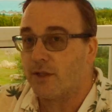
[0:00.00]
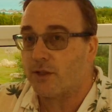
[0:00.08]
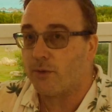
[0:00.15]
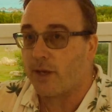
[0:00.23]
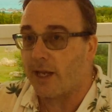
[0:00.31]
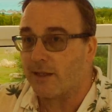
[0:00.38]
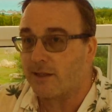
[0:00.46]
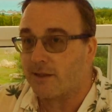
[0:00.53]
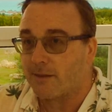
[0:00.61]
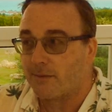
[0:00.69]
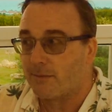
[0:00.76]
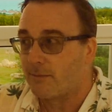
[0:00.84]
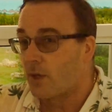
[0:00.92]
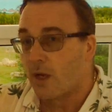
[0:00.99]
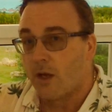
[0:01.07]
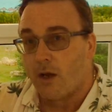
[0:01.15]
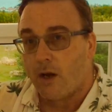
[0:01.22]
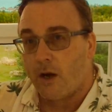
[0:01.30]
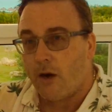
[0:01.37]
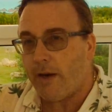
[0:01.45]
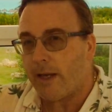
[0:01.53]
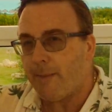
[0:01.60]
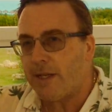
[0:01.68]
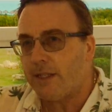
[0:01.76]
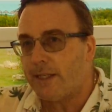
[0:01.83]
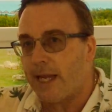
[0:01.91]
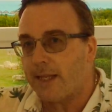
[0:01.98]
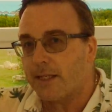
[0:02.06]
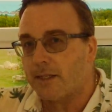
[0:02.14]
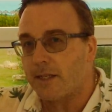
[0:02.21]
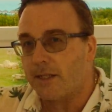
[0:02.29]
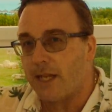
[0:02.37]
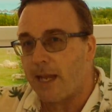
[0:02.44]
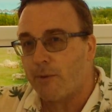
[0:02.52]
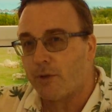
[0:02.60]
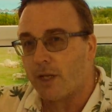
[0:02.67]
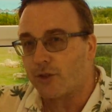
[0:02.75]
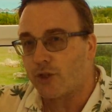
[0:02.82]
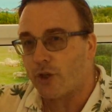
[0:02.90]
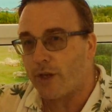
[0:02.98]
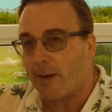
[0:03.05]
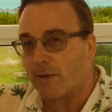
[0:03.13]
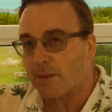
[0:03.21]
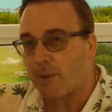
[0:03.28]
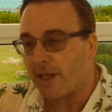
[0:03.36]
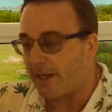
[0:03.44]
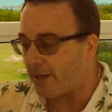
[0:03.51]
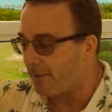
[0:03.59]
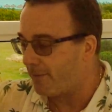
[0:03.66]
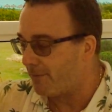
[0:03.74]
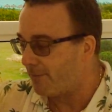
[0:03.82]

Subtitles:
in the suitcase. All right, let me take this to the table and I'll show you how it's played.